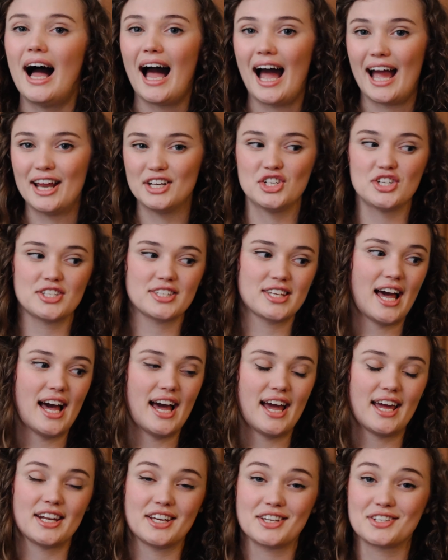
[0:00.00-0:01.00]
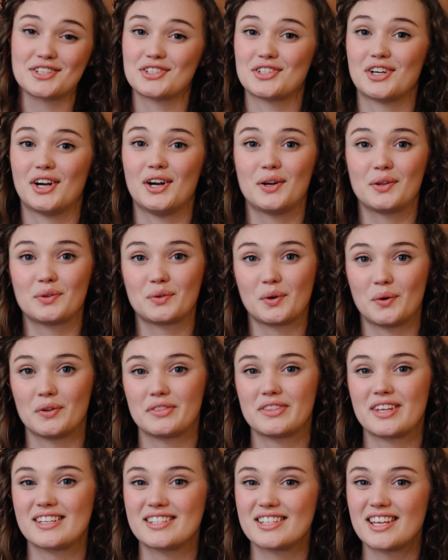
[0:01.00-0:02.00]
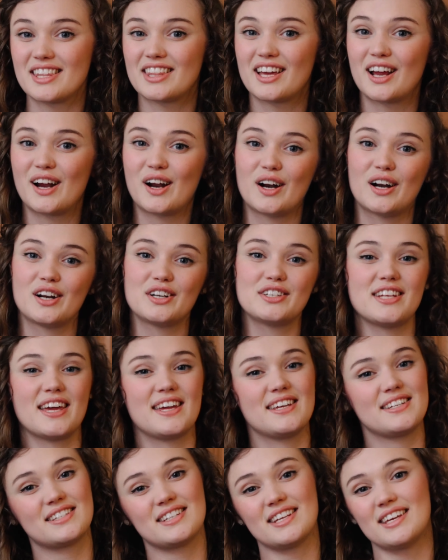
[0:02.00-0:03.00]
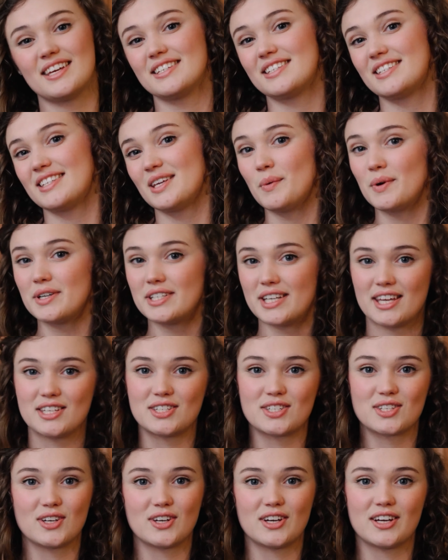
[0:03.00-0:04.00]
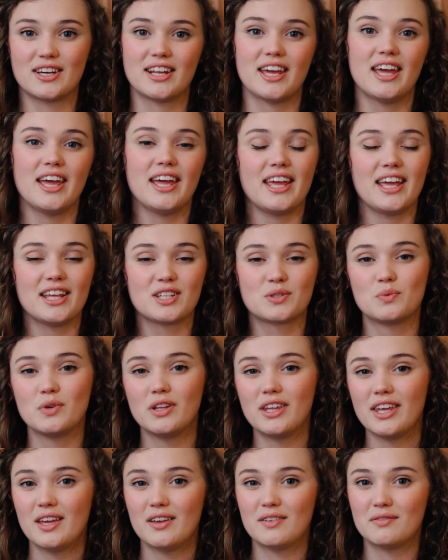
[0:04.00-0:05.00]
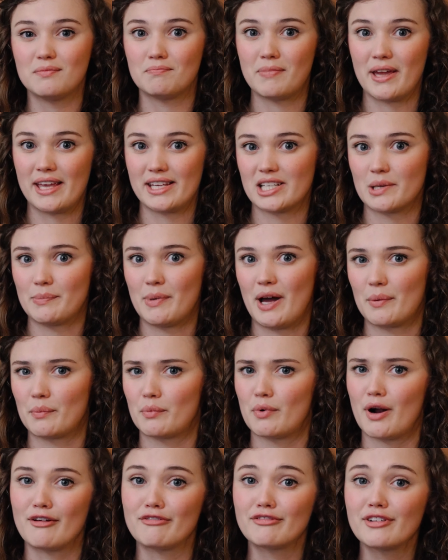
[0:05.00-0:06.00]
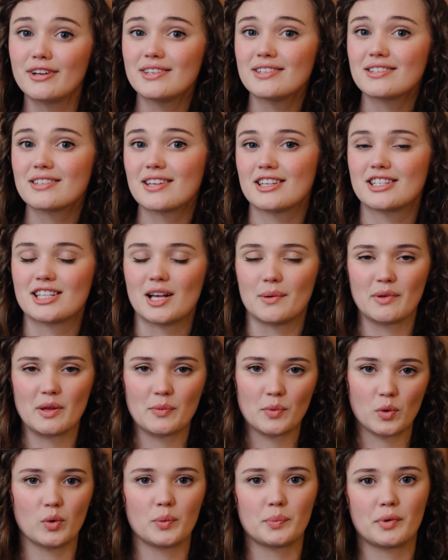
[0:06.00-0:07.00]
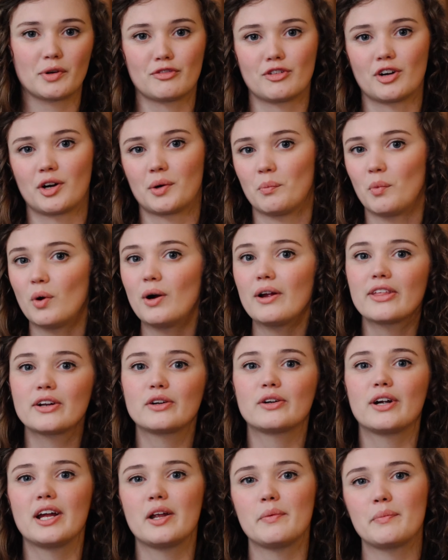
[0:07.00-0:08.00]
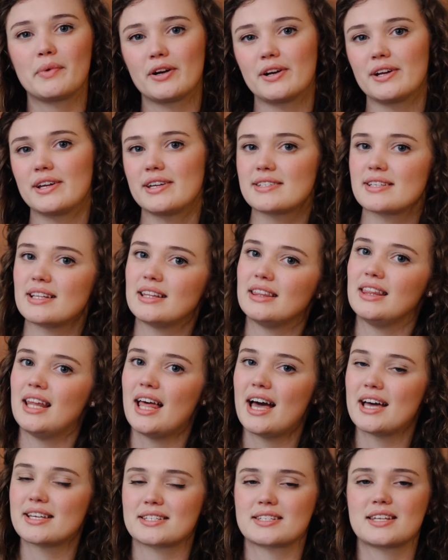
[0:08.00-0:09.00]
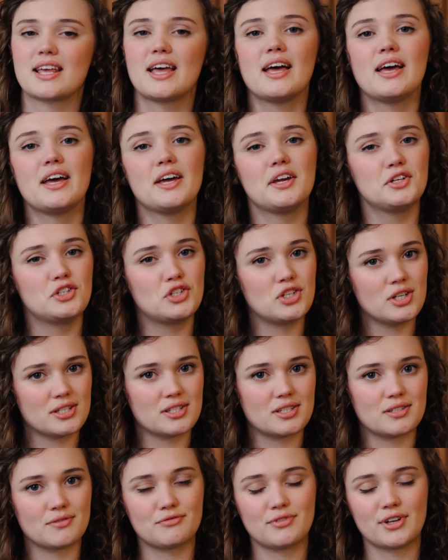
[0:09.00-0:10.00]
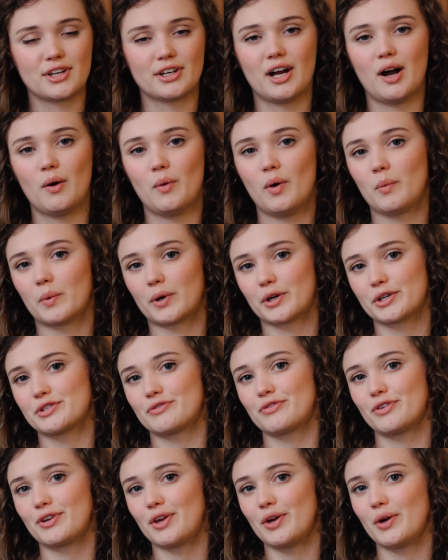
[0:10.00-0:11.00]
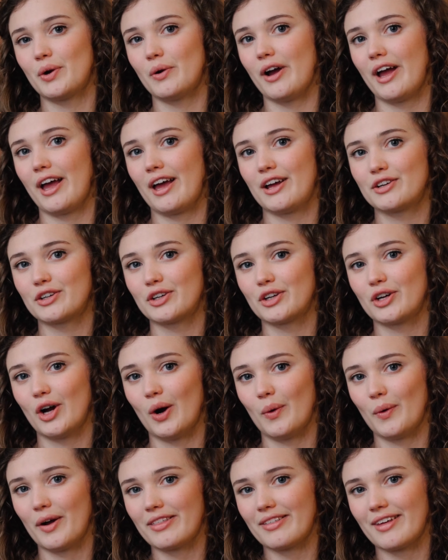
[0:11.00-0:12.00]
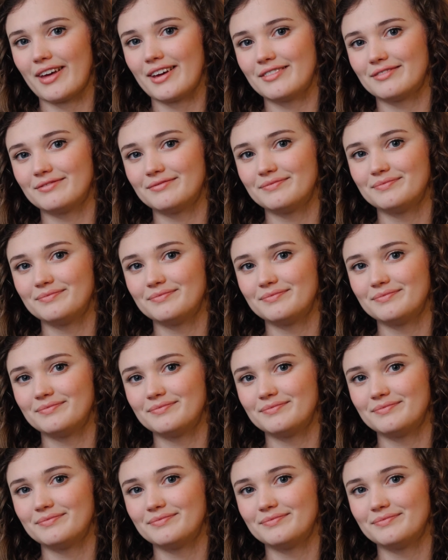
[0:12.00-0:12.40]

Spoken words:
I just kind of start throwing things in there, taste it, see what tastes good. It's really based upon preference. Some people would prefer more of the cranberries, less. Just figure out what works for you and go with it.